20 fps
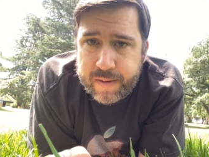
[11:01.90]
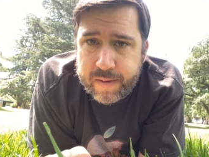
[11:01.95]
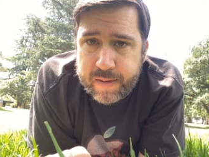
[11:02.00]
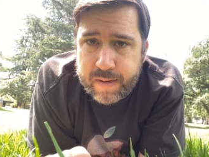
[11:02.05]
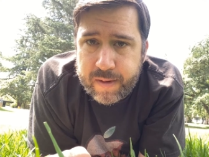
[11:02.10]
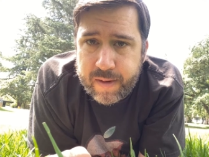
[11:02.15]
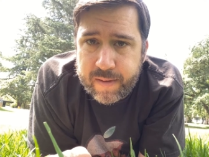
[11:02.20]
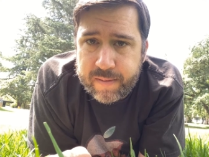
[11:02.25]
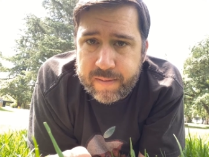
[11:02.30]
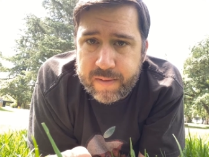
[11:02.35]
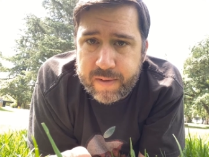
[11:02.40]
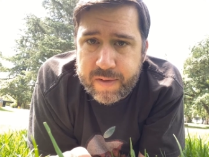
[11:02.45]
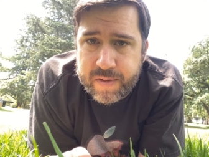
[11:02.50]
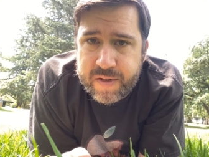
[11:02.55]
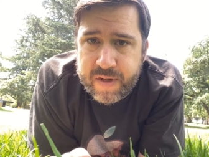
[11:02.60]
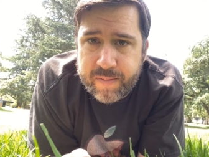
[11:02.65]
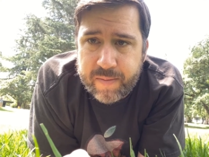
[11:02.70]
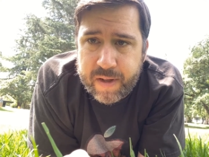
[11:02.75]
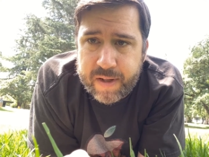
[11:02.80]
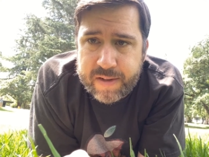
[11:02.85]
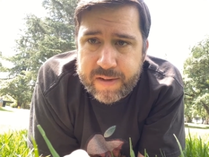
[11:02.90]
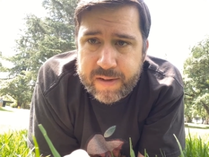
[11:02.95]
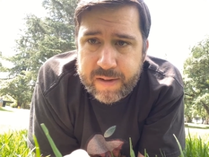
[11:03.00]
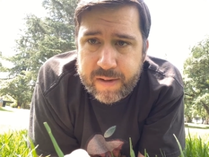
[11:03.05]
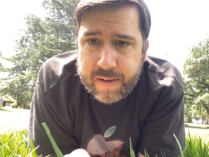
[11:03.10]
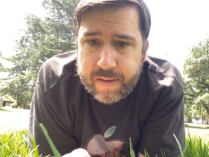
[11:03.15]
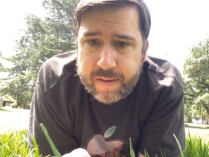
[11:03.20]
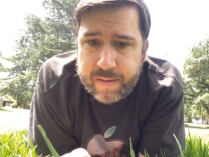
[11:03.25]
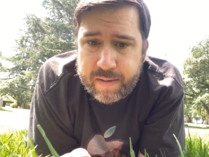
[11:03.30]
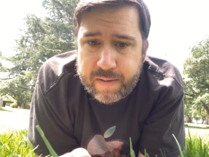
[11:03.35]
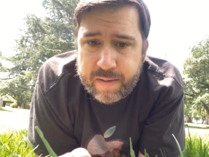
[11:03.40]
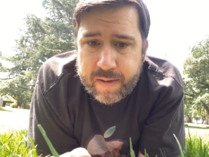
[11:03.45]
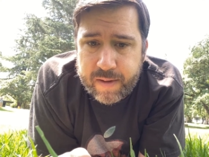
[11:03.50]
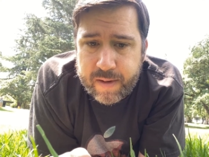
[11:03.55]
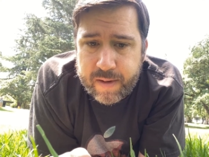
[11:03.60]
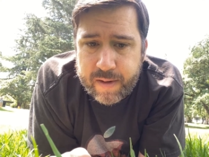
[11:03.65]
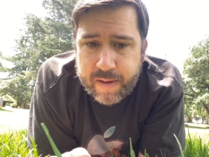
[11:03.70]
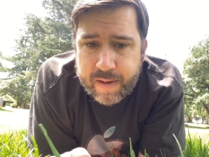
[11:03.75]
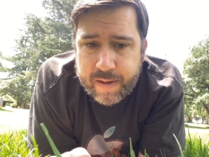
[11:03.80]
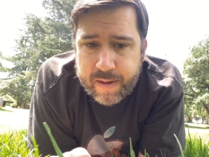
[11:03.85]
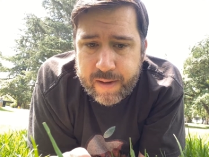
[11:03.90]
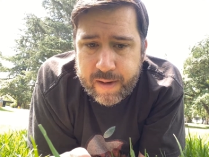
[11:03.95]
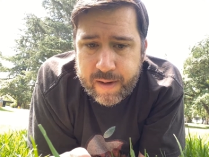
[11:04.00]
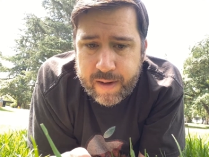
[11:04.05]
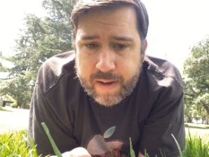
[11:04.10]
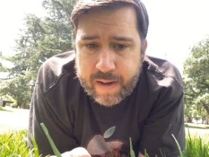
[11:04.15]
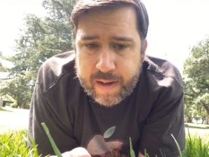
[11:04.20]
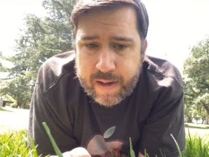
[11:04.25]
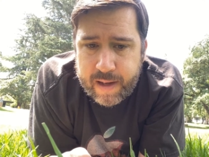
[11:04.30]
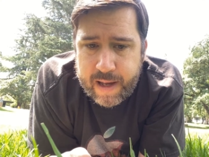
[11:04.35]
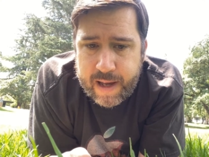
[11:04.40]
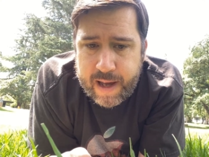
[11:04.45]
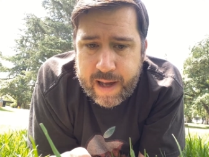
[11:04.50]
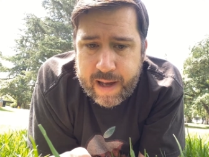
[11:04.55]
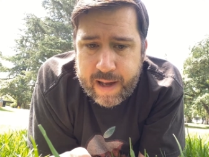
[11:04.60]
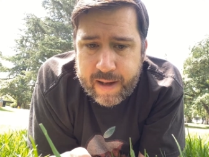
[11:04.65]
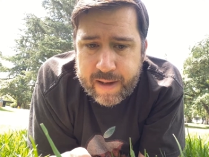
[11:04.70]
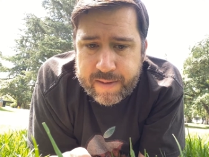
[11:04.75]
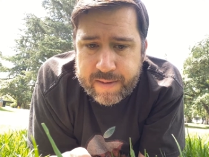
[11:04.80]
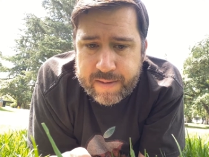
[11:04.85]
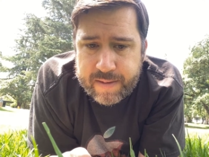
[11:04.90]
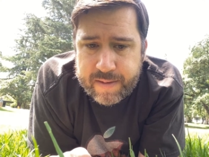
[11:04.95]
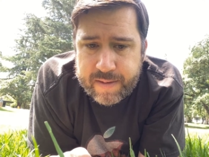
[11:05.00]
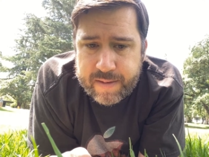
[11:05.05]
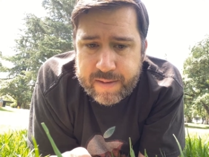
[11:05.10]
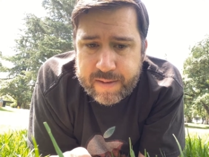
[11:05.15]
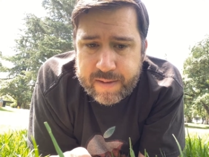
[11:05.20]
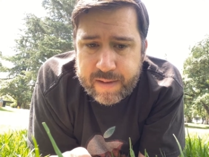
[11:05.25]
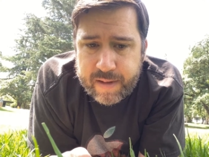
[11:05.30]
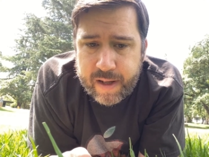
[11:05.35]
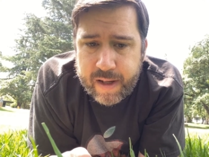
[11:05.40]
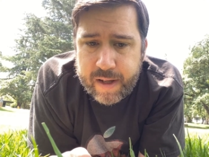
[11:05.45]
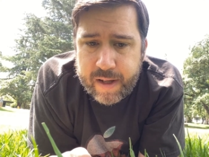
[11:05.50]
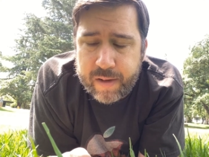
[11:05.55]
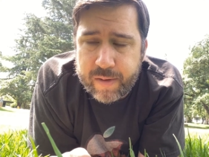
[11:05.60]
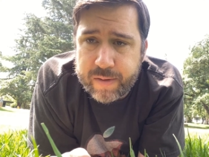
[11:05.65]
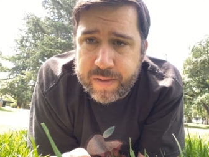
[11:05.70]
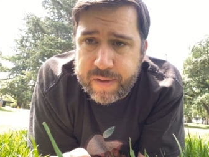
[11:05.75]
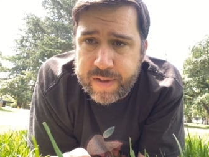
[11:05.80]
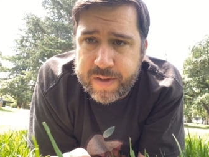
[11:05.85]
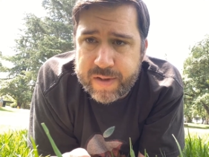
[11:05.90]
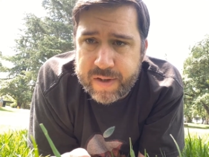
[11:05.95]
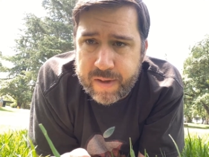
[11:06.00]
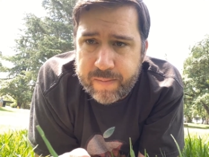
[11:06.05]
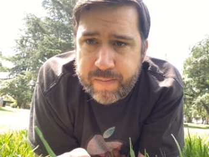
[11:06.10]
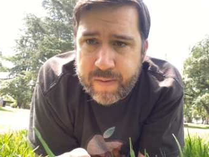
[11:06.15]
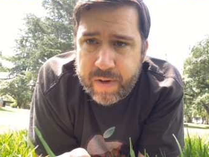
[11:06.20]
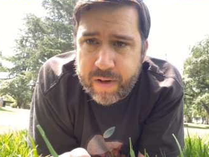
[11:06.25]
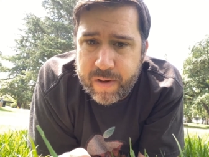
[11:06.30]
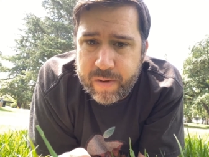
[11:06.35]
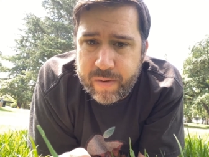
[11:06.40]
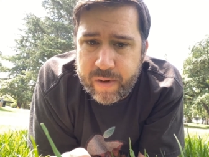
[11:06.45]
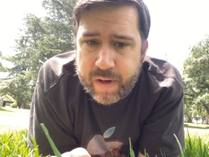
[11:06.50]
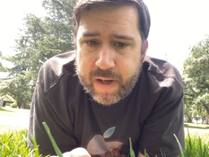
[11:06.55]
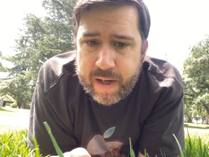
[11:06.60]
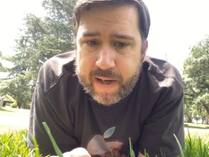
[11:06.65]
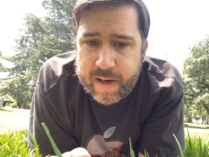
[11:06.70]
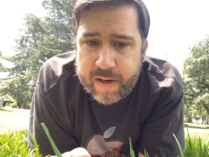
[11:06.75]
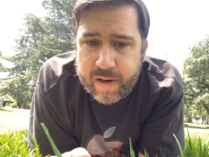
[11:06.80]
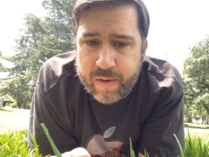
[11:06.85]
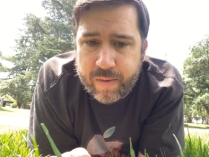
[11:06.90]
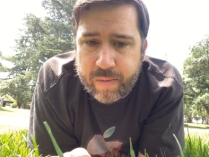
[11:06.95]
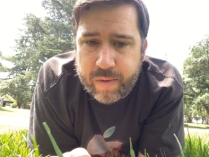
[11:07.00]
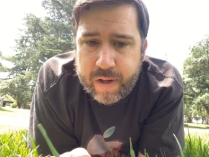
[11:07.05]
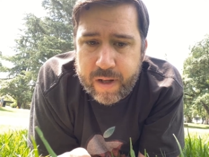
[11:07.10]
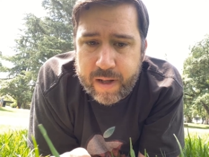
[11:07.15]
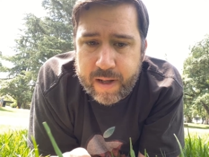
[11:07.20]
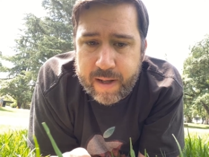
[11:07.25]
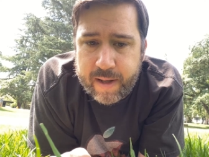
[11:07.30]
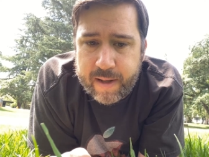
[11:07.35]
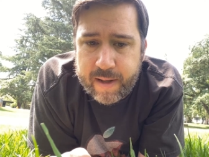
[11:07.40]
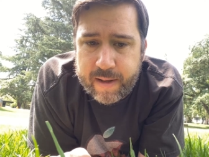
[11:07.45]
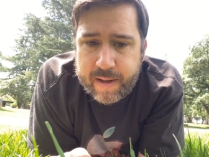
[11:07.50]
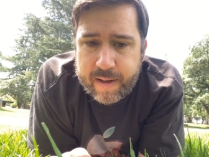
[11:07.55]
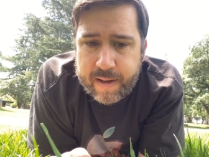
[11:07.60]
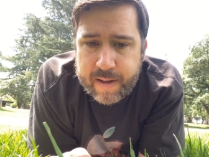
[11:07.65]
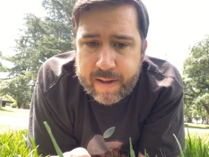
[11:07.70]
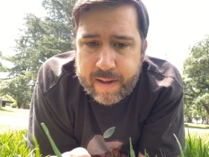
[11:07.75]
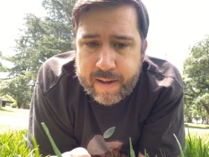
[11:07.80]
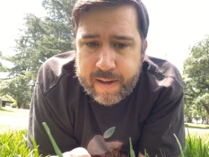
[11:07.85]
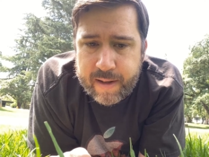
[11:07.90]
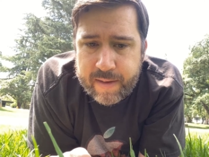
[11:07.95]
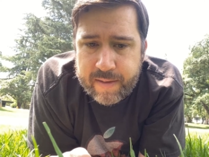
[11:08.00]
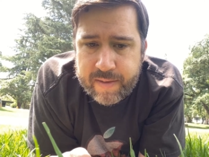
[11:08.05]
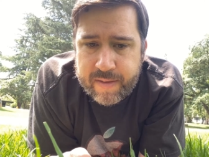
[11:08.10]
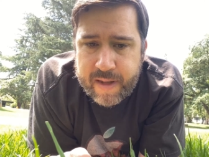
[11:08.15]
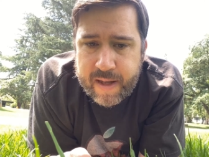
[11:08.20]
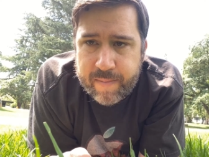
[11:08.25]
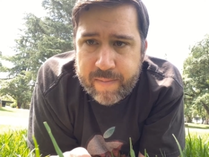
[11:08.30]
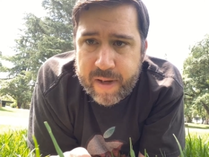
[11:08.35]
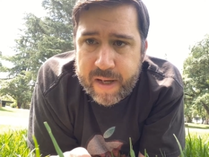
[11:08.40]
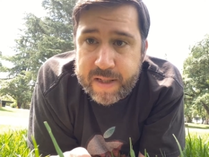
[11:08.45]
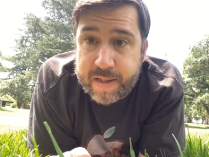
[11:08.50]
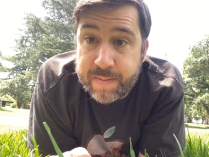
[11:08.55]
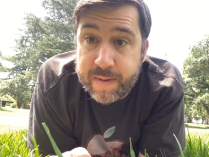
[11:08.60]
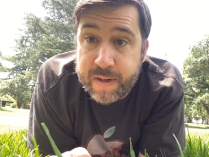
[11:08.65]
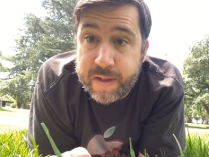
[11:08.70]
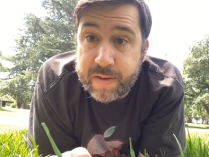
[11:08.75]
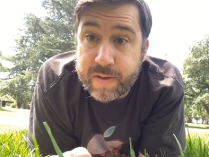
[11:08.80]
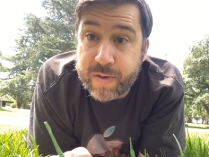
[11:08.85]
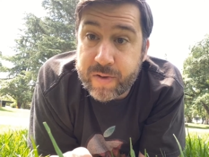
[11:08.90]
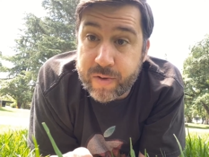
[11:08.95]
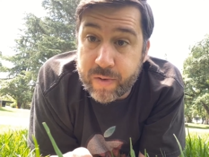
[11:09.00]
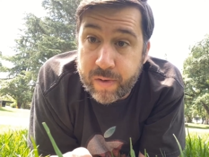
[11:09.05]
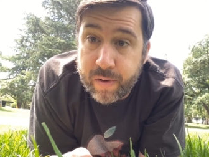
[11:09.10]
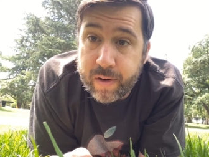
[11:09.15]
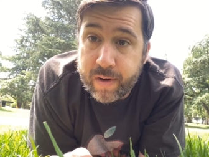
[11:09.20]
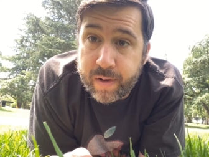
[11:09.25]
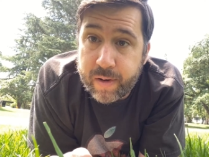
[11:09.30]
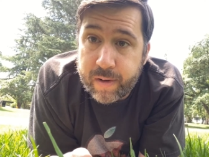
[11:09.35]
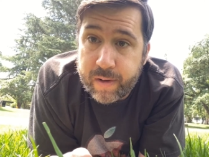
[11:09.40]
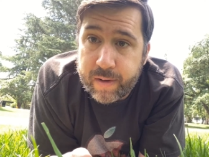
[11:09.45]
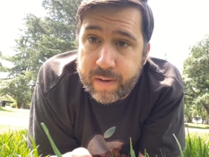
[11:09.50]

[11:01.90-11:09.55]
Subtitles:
of losing my son has healed to some degree in a way that makes me stronger.